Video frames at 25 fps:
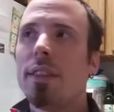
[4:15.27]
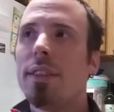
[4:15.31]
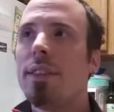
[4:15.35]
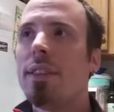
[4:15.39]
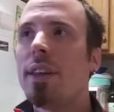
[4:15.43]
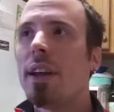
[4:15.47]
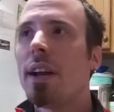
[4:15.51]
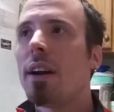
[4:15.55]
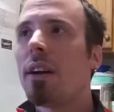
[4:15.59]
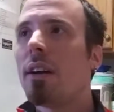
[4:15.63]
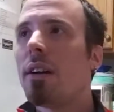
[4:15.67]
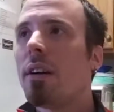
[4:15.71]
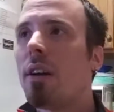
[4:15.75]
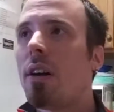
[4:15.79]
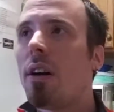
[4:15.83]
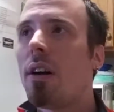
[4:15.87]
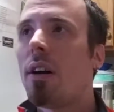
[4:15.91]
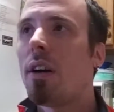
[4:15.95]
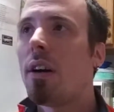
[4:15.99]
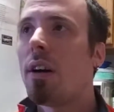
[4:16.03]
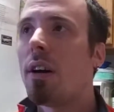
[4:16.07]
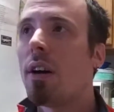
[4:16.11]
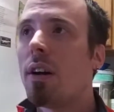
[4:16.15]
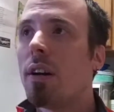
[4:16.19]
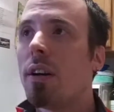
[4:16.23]
There
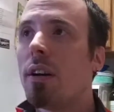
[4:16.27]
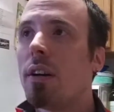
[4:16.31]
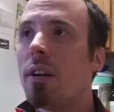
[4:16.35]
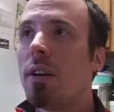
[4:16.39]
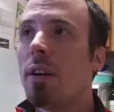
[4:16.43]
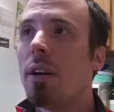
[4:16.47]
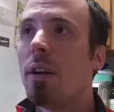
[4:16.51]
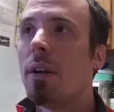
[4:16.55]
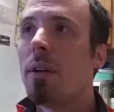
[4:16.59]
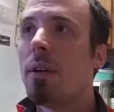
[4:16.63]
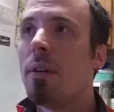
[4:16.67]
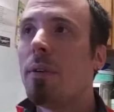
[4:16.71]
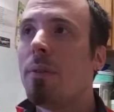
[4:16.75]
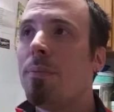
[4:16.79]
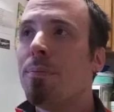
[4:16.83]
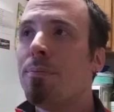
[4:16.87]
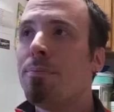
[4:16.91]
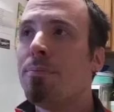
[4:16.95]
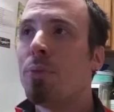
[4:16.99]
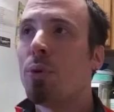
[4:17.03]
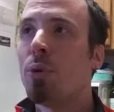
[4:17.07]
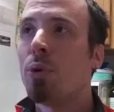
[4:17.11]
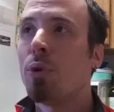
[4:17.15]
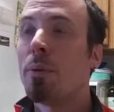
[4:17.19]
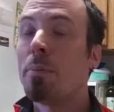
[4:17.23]
are
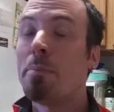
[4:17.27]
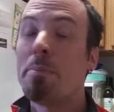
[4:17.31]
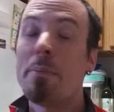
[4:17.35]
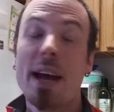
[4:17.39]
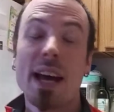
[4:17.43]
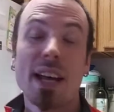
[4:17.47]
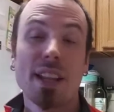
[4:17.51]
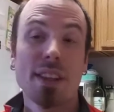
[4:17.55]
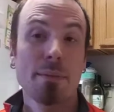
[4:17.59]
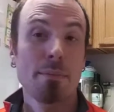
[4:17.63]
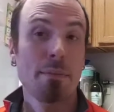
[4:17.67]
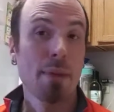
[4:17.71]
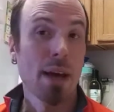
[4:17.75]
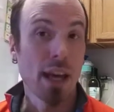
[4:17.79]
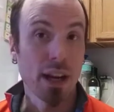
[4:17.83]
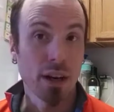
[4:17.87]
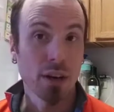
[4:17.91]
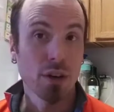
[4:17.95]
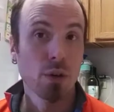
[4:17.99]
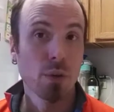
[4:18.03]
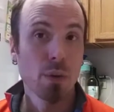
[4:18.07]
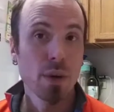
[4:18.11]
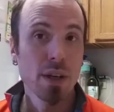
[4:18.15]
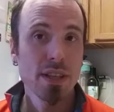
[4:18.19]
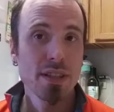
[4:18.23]
more
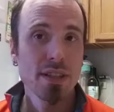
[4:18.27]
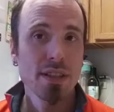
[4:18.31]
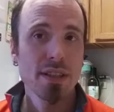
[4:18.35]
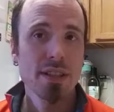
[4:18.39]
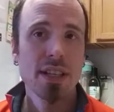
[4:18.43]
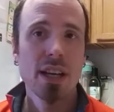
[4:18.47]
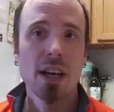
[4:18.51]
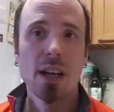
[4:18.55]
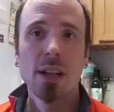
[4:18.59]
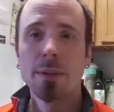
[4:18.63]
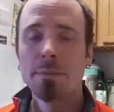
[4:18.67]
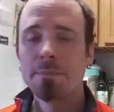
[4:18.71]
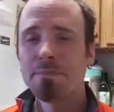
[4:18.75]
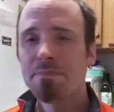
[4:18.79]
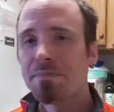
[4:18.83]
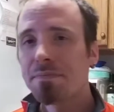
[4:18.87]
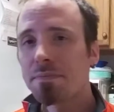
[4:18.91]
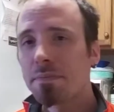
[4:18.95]
mathematical ways to tell.